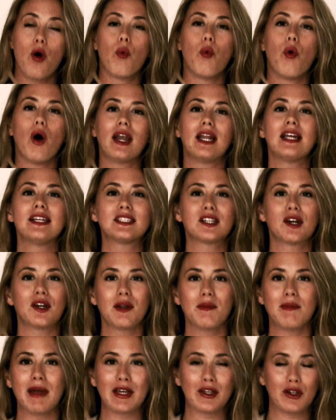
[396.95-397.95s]
What is
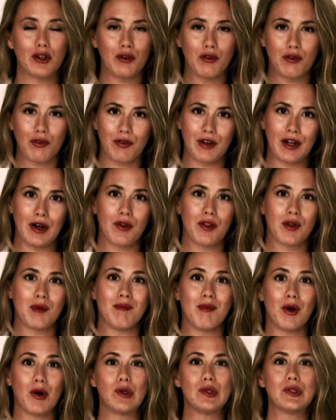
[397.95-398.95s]
going to make you feel the
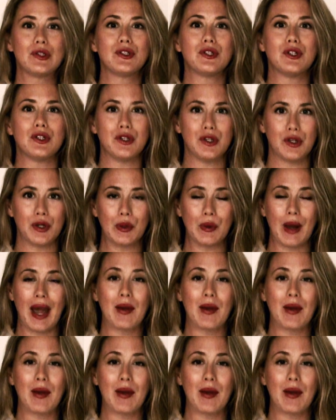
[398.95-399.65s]
most you?